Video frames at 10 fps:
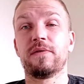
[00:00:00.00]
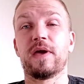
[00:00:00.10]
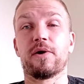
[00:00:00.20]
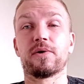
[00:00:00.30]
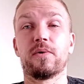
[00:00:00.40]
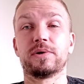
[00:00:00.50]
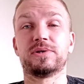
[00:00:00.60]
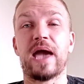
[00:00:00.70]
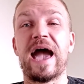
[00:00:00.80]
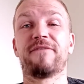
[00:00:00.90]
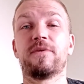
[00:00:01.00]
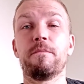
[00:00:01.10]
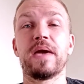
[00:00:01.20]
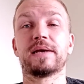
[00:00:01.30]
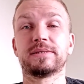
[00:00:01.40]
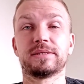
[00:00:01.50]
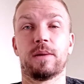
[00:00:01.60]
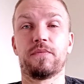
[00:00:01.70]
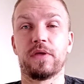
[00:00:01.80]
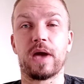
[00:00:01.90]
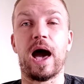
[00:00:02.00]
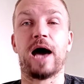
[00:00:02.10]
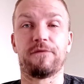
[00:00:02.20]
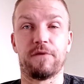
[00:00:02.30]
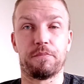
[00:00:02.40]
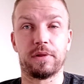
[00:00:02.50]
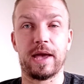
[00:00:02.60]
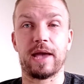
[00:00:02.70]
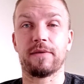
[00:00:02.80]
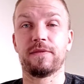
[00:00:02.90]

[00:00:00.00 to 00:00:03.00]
They are going to have to make something out of a play.